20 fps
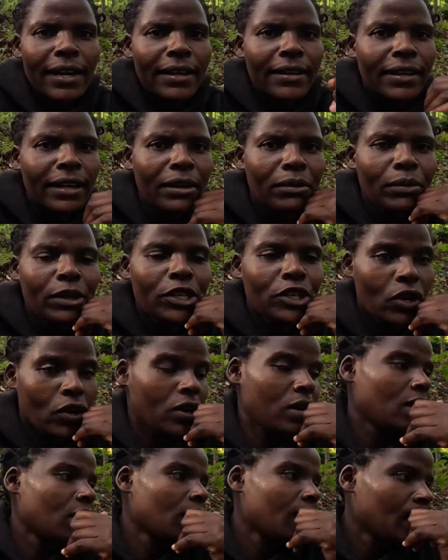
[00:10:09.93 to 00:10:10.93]
then we
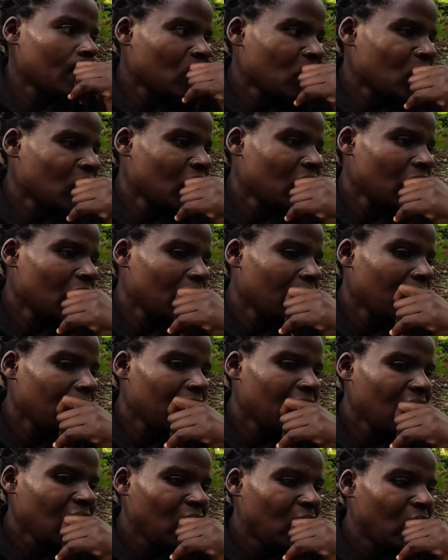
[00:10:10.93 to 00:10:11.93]
talk
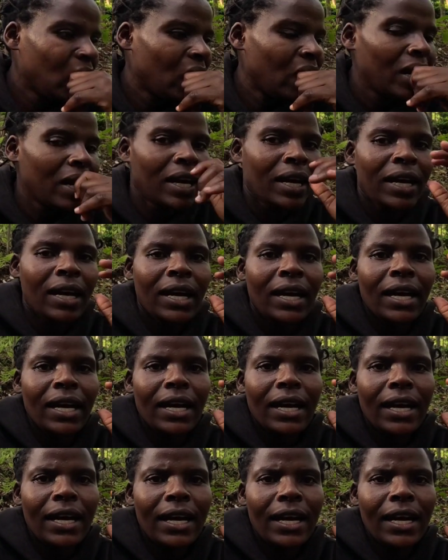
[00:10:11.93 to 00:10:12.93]
yeah
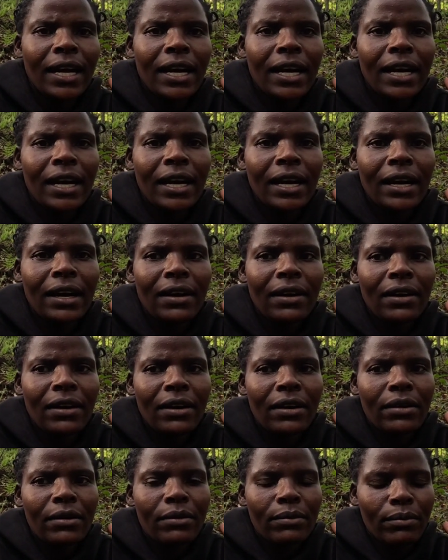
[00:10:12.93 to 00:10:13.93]
uh
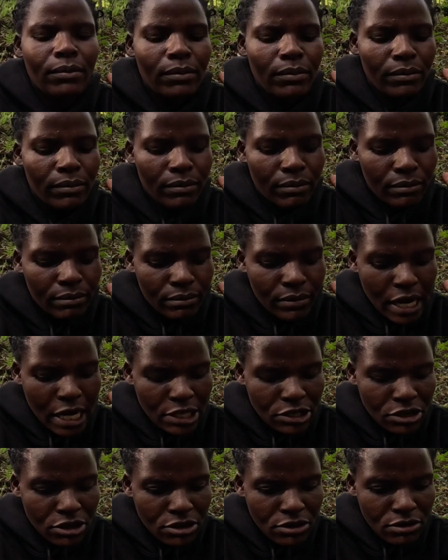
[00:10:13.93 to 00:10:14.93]
i
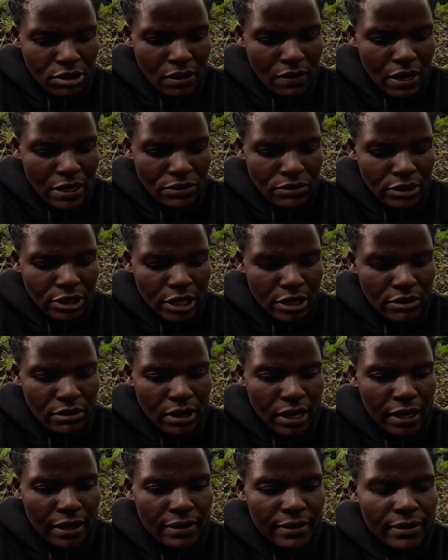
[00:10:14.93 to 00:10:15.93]
told you i want to tell you
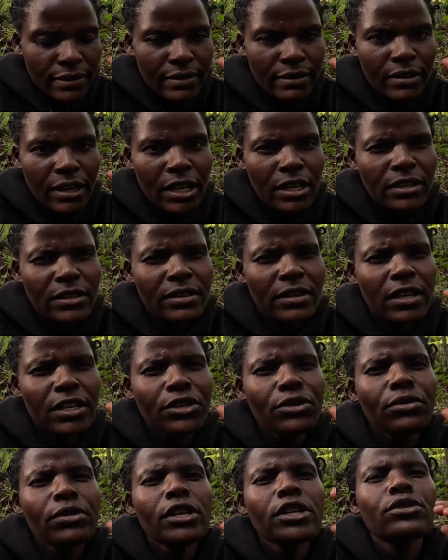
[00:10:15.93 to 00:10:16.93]
like things
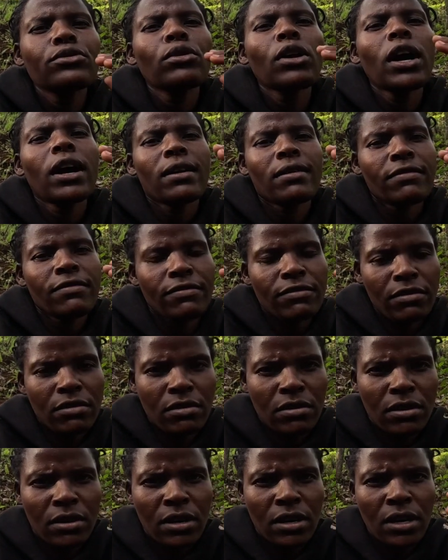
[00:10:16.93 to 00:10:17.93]
that you need to have
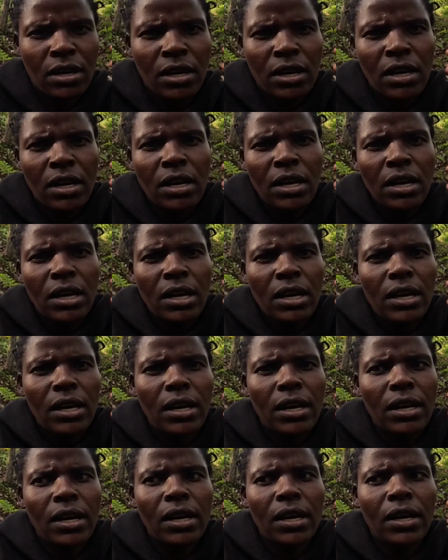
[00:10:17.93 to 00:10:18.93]

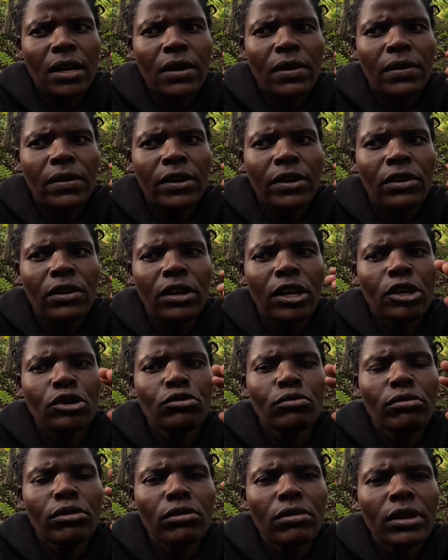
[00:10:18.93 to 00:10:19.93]
uh, in order
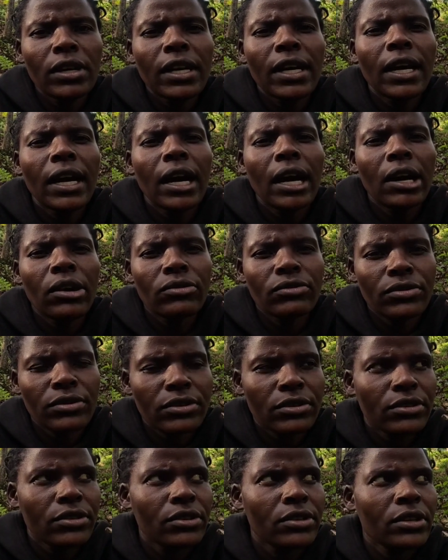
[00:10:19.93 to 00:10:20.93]
to build a
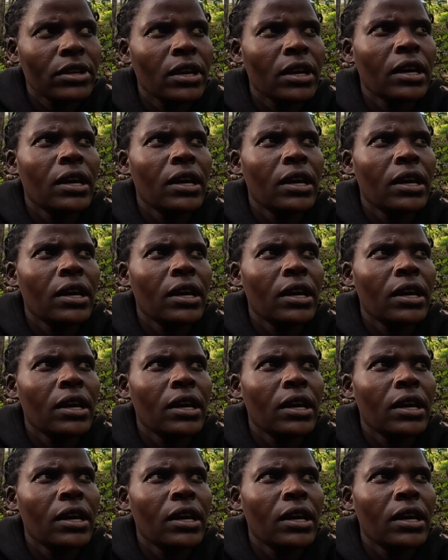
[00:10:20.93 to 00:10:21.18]
house